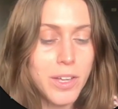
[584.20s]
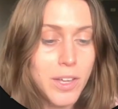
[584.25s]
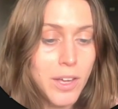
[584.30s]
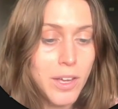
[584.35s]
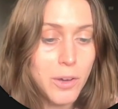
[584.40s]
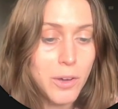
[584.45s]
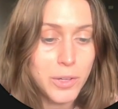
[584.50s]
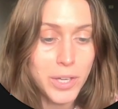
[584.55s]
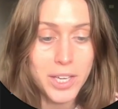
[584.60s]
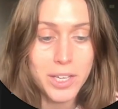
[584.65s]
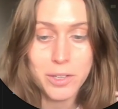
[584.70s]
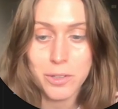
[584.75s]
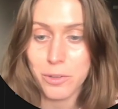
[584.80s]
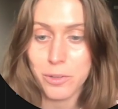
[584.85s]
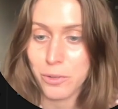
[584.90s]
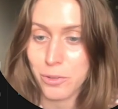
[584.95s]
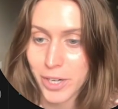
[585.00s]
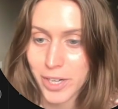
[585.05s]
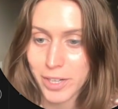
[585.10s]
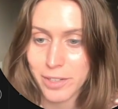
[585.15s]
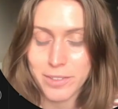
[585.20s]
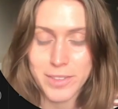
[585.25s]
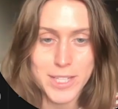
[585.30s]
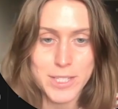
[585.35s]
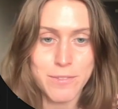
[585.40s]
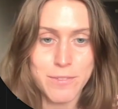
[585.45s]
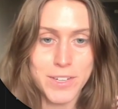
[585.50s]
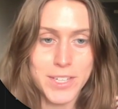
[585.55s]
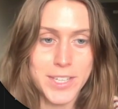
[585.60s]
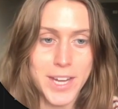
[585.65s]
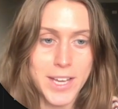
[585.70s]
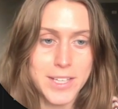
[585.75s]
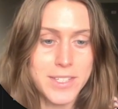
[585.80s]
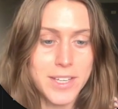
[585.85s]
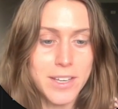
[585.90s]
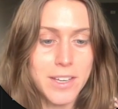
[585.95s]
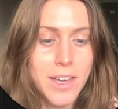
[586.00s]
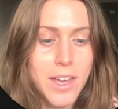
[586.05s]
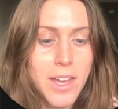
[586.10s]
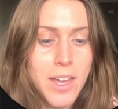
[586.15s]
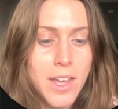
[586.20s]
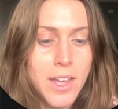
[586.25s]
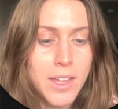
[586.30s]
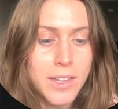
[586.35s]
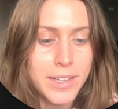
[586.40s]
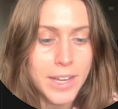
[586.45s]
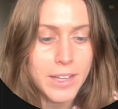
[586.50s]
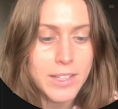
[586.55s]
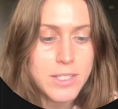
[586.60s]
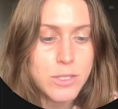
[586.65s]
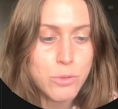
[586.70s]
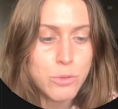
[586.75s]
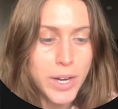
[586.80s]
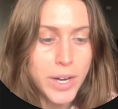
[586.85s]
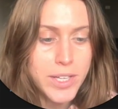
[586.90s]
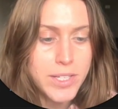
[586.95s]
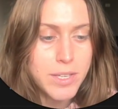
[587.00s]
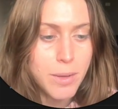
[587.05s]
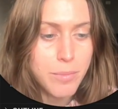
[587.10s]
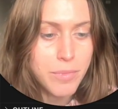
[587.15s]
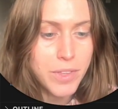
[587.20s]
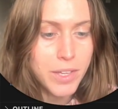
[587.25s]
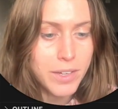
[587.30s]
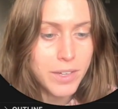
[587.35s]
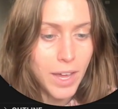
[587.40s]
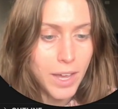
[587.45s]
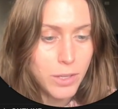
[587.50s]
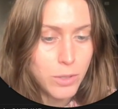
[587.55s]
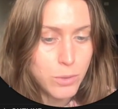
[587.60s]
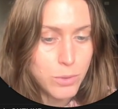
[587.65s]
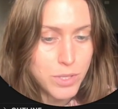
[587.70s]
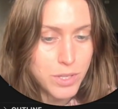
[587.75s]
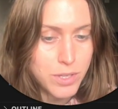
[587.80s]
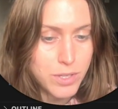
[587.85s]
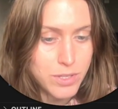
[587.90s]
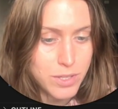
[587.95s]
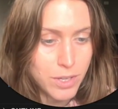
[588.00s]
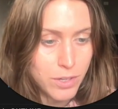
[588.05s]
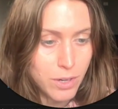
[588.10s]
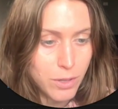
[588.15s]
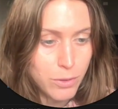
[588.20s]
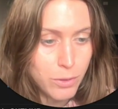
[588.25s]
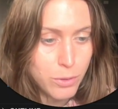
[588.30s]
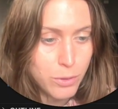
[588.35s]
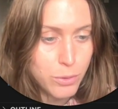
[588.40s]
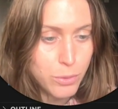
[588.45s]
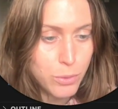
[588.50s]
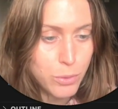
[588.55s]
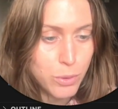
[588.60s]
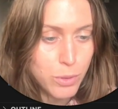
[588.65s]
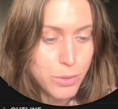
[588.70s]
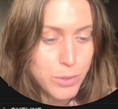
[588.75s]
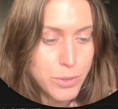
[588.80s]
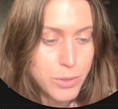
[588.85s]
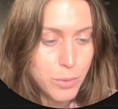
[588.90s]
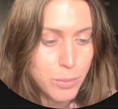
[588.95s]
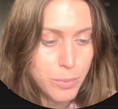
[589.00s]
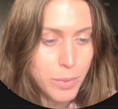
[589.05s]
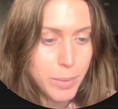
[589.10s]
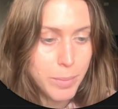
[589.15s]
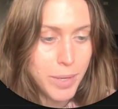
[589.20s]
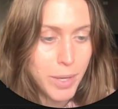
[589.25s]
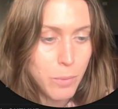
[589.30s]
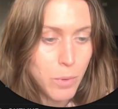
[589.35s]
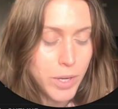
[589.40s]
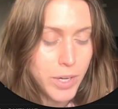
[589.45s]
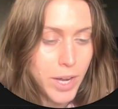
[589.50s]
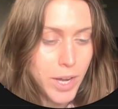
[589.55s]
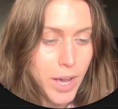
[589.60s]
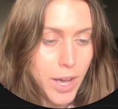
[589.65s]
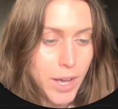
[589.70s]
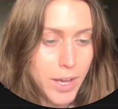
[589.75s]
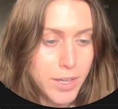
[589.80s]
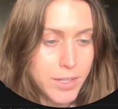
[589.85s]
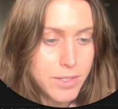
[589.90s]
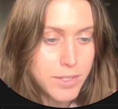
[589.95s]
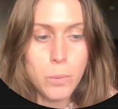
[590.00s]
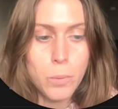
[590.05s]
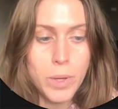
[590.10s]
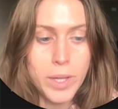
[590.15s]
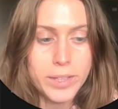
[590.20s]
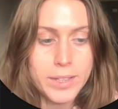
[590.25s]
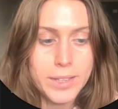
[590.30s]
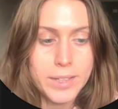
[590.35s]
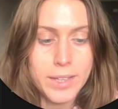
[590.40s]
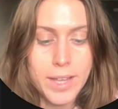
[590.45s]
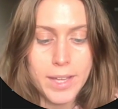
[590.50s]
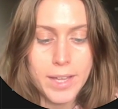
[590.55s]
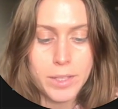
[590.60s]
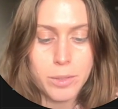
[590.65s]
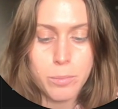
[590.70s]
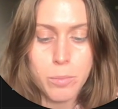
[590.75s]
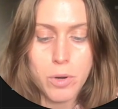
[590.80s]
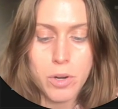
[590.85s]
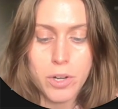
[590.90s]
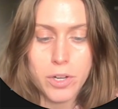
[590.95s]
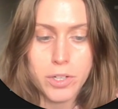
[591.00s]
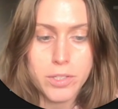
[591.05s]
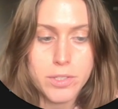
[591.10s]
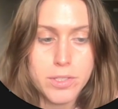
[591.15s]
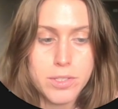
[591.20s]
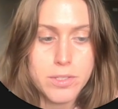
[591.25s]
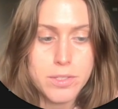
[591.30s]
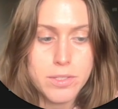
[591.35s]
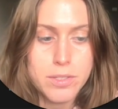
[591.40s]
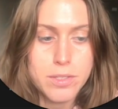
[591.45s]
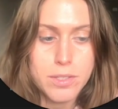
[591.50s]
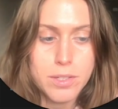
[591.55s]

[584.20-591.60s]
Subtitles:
Okay, great, that's fantastic. Let's try something that uses another tool. So maybe I want to ask, what landmarks